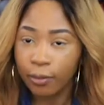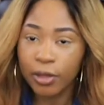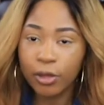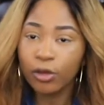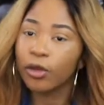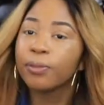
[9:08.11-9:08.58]

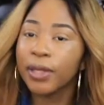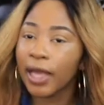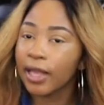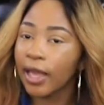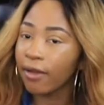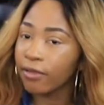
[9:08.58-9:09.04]
Maybe you can be
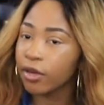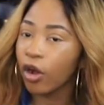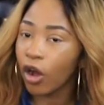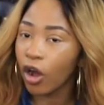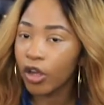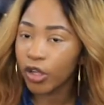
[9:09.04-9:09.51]
having an
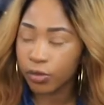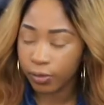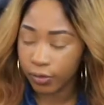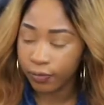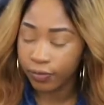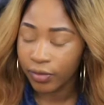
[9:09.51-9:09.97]

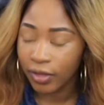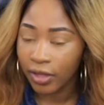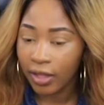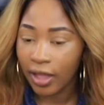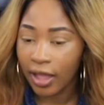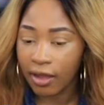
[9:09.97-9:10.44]
argument,
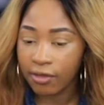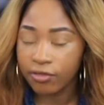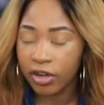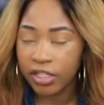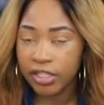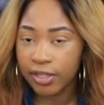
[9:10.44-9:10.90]
and
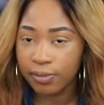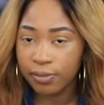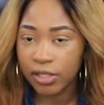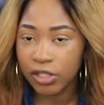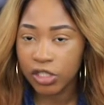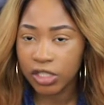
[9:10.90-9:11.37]
rather than
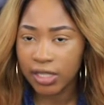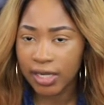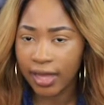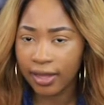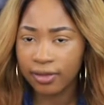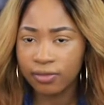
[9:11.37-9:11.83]
me just
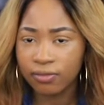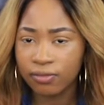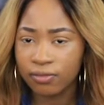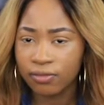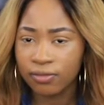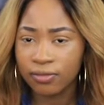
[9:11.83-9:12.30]
like
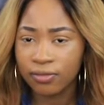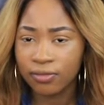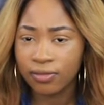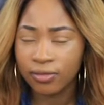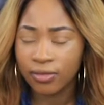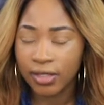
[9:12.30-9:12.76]

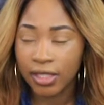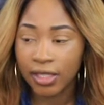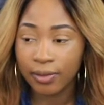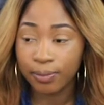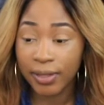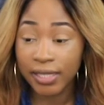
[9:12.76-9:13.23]

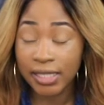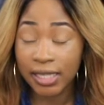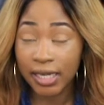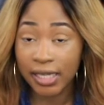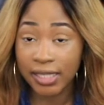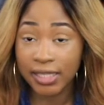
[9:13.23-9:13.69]

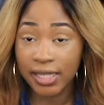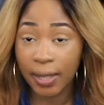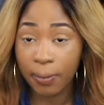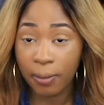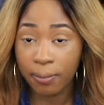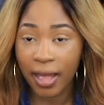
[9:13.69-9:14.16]
basically
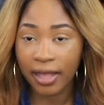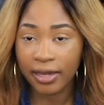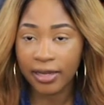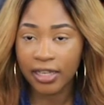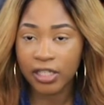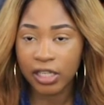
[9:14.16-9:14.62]
stepping back
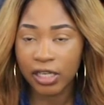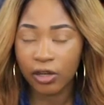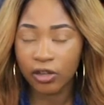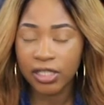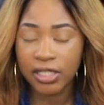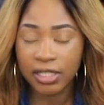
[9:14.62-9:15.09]
and actually
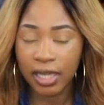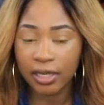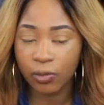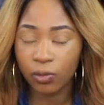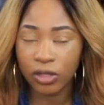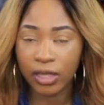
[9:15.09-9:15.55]

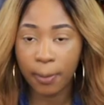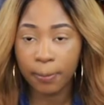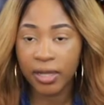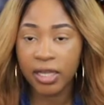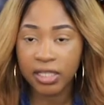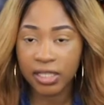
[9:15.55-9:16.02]
understanding what that
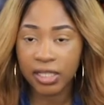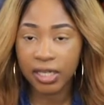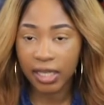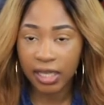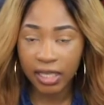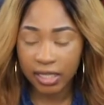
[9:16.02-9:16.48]
person
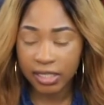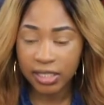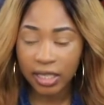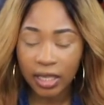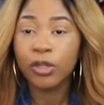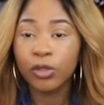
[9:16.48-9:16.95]
is,
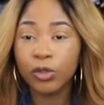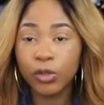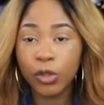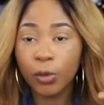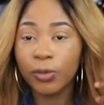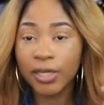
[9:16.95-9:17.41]
you
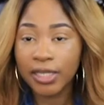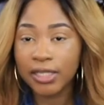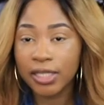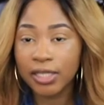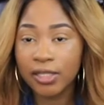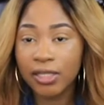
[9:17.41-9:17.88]
don't
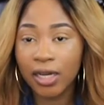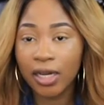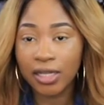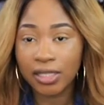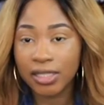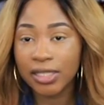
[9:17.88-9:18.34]
listen to
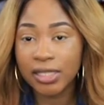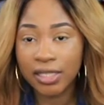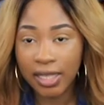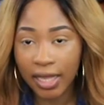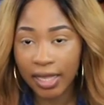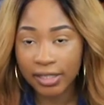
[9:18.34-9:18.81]

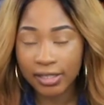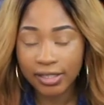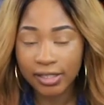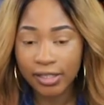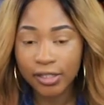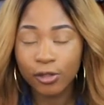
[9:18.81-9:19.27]
understand,
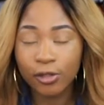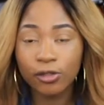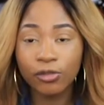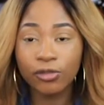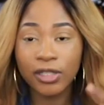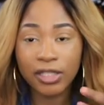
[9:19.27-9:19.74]
you
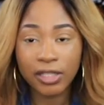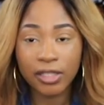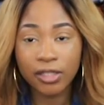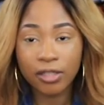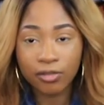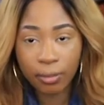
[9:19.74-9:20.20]

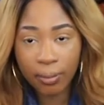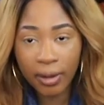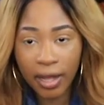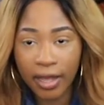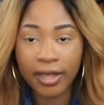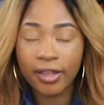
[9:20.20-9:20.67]
listen to
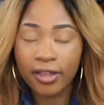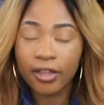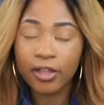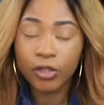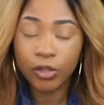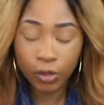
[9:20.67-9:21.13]
reply.
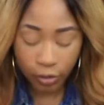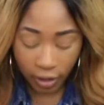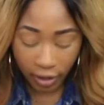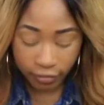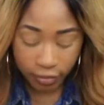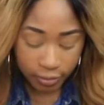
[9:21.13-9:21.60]
So
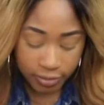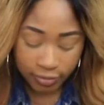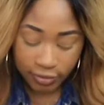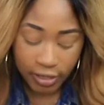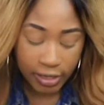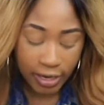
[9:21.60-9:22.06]
I've come
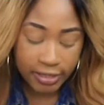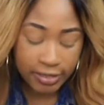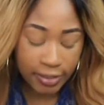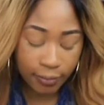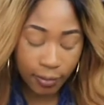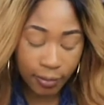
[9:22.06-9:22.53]
to
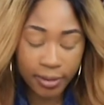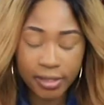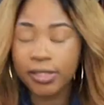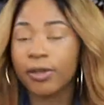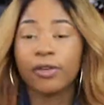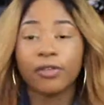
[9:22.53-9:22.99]
realise that about
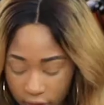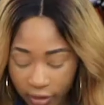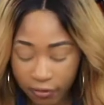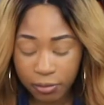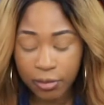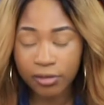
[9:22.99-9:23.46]
myself, and
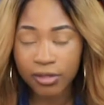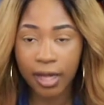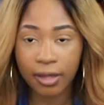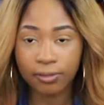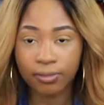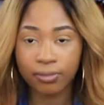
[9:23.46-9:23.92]
I've been
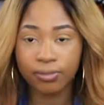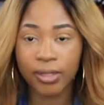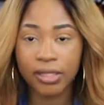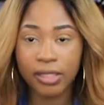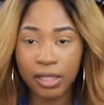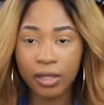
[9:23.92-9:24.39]
like
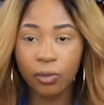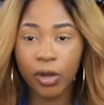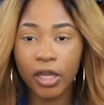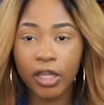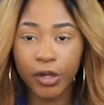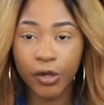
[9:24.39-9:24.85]
basically
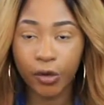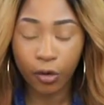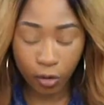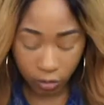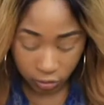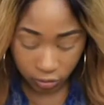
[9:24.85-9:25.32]
working
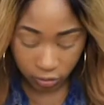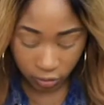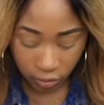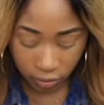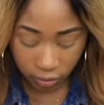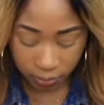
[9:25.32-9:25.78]
on
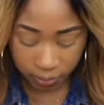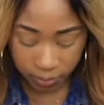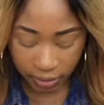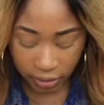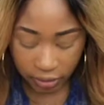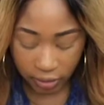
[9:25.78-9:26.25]

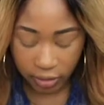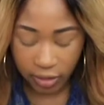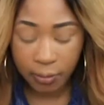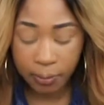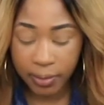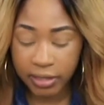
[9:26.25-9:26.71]
being
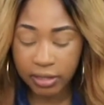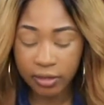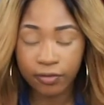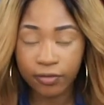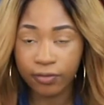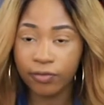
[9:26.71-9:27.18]
a better
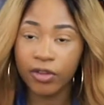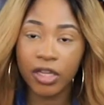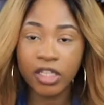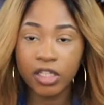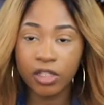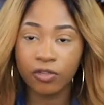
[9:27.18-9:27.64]

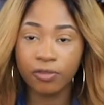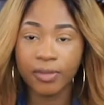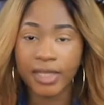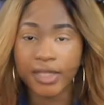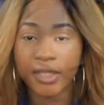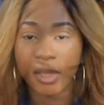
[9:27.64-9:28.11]
version of
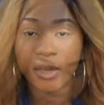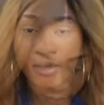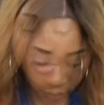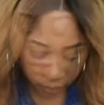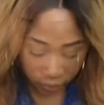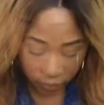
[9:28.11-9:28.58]
myself.
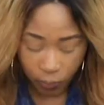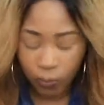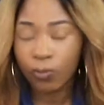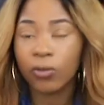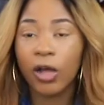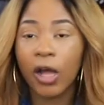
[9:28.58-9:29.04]

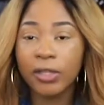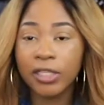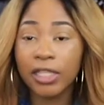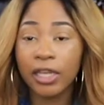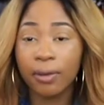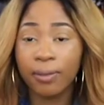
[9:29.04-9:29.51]
I
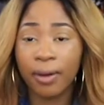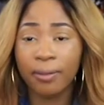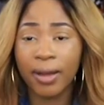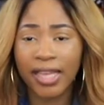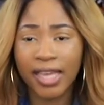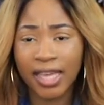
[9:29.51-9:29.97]
always think about
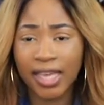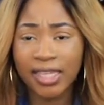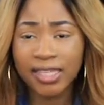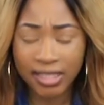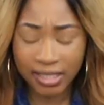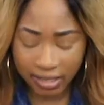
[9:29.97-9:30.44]
my
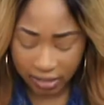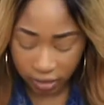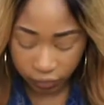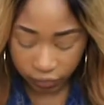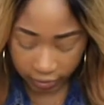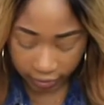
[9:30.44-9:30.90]
kids and
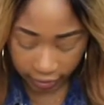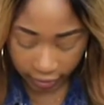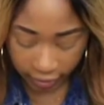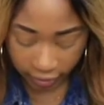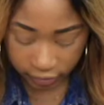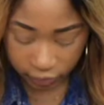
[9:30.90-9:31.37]
stuff like
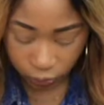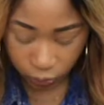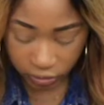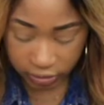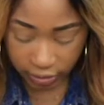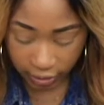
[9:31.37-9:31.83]
that, and
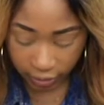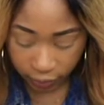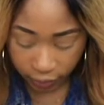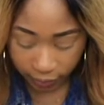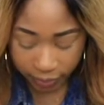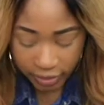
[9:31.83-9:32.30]
one day I'm,
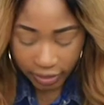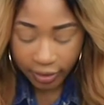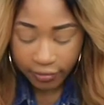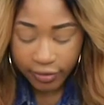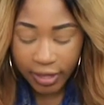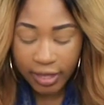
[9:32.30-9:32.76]
I'm gonna
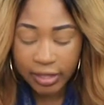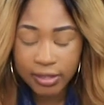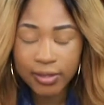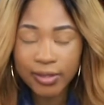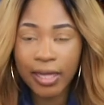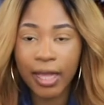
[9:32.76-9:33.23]
have
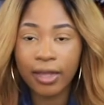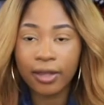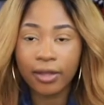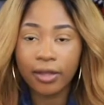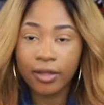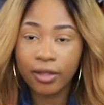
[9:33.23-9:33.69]
kids, like,
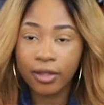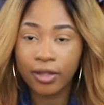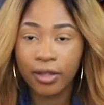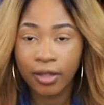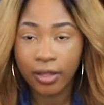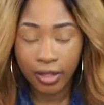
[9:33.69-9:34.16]

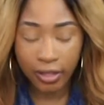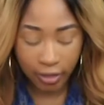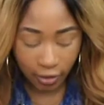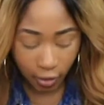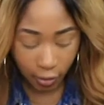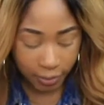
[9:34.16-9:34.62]

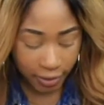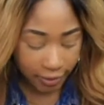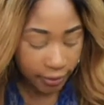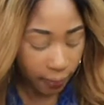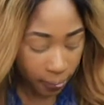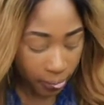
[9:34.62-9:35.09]
amen.